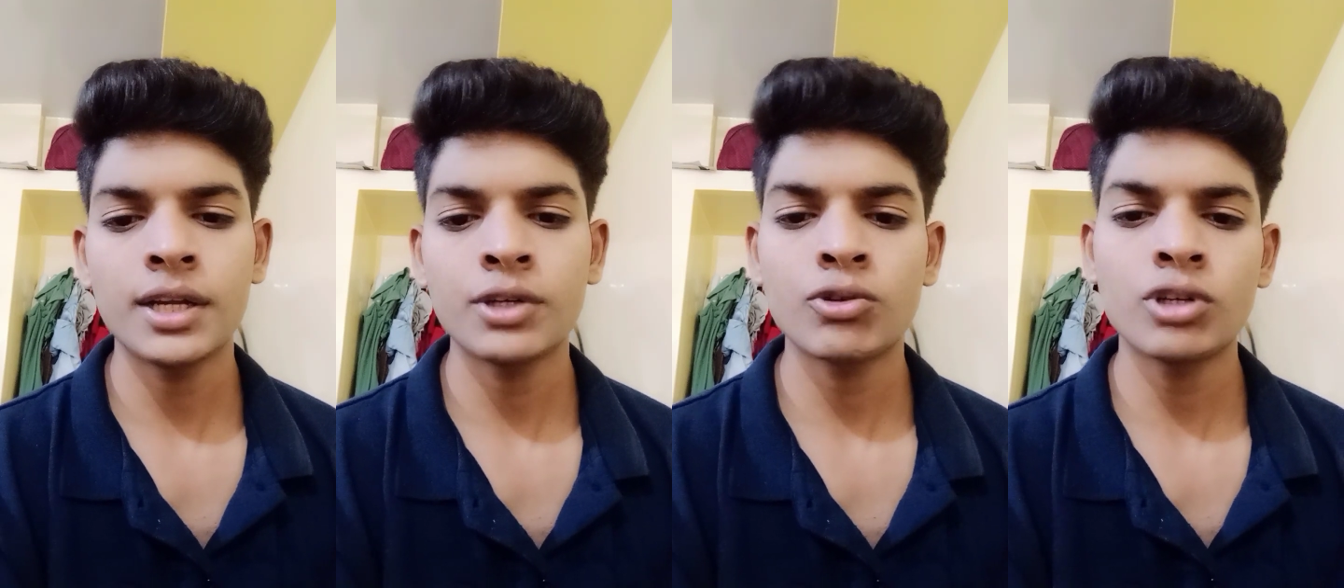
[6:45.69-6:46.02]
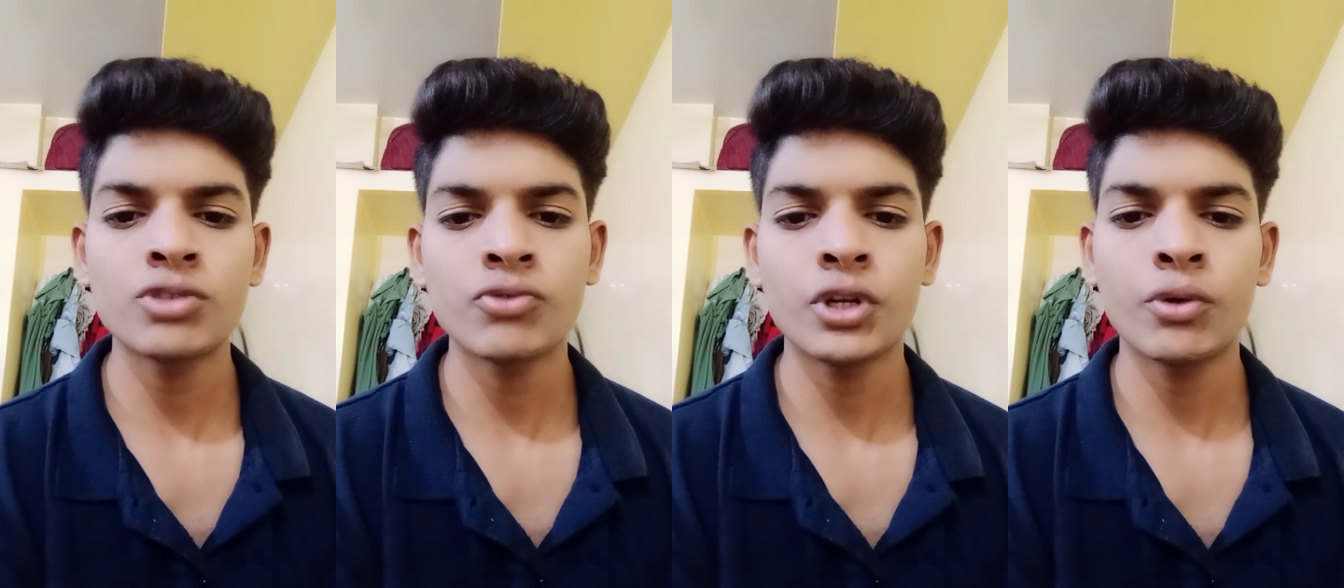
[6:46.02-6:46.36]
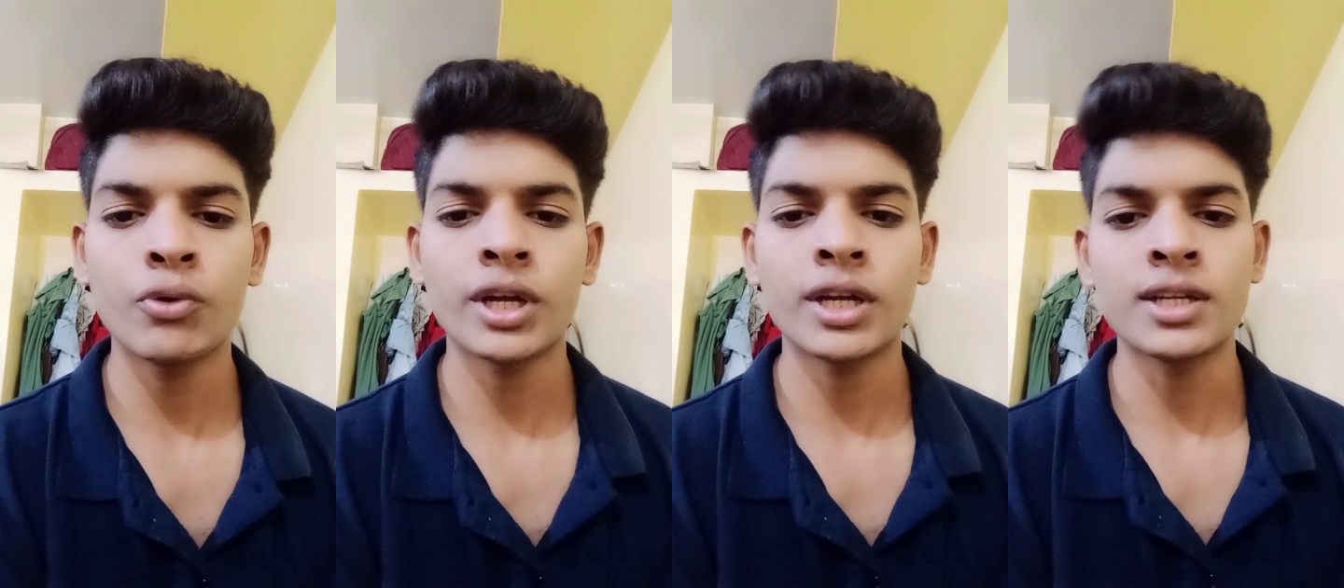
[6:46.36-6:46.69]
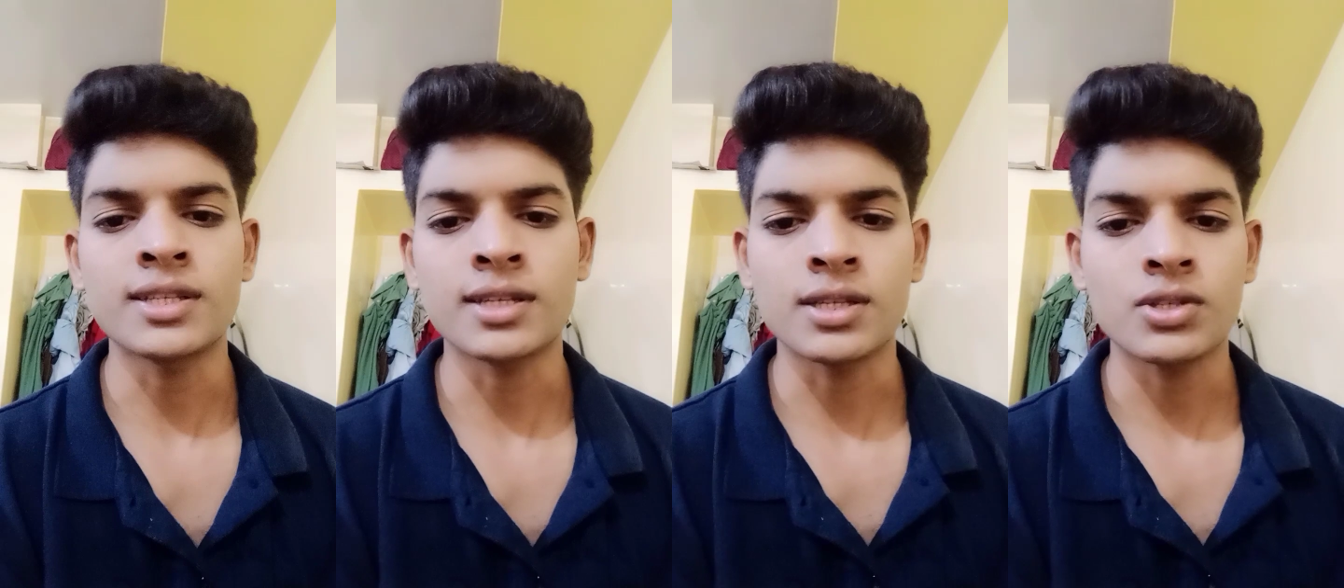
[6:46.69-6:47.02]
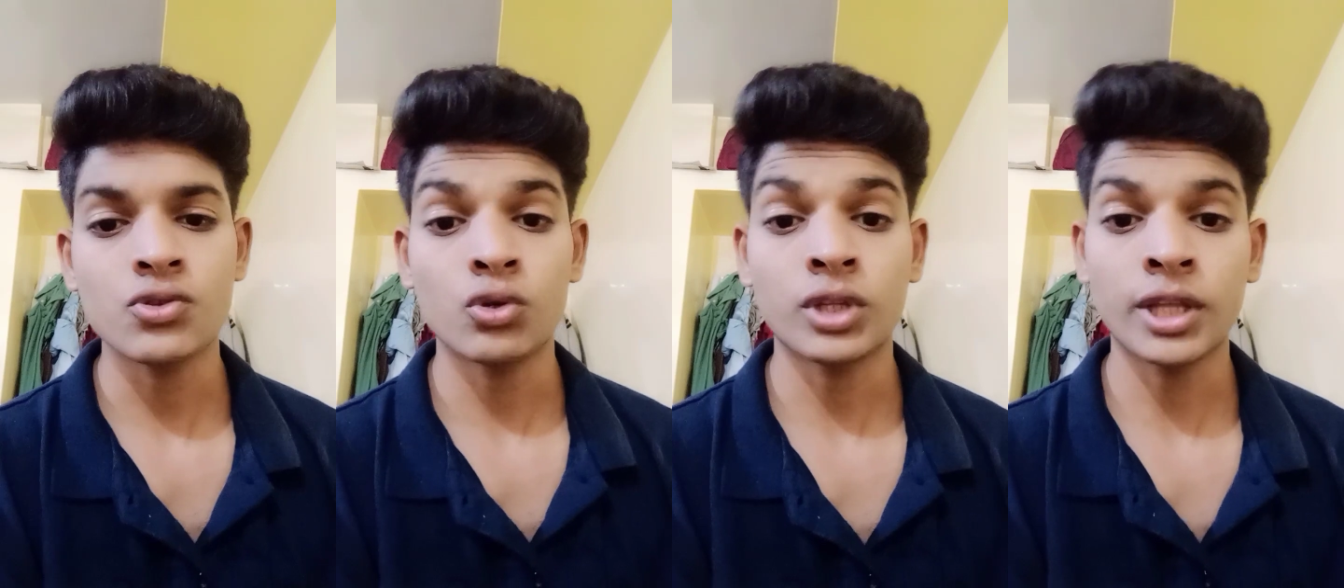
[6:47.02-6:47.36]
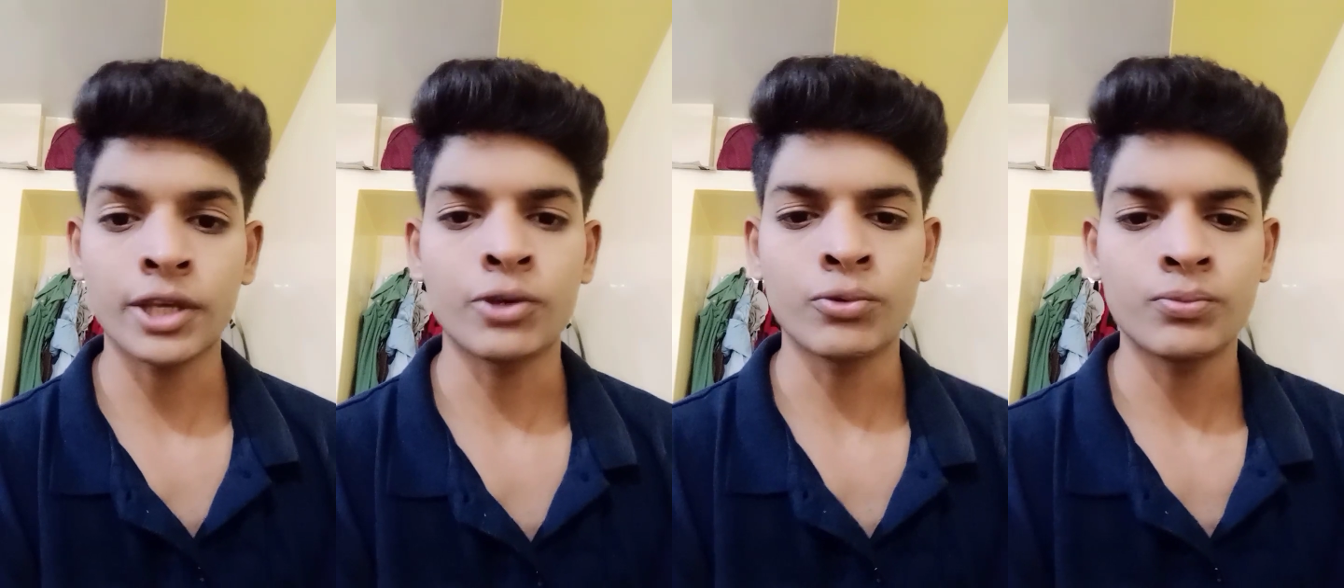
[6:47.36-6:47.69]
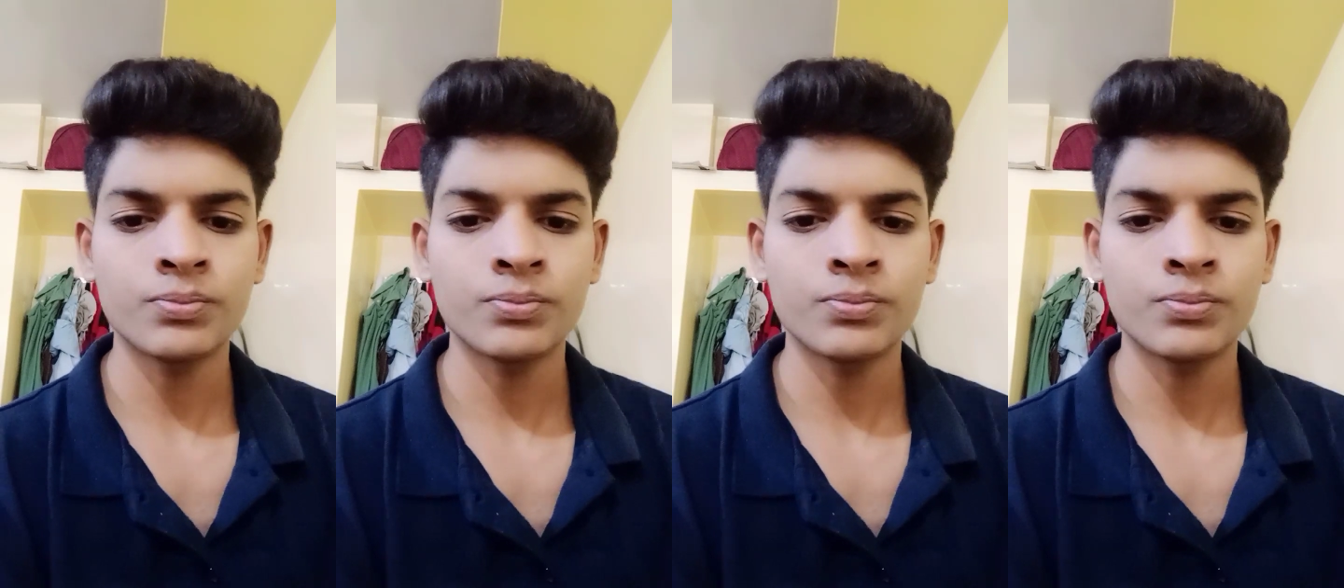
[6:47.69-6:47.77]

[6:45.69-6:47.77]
In today's video we can discuss. So thank you.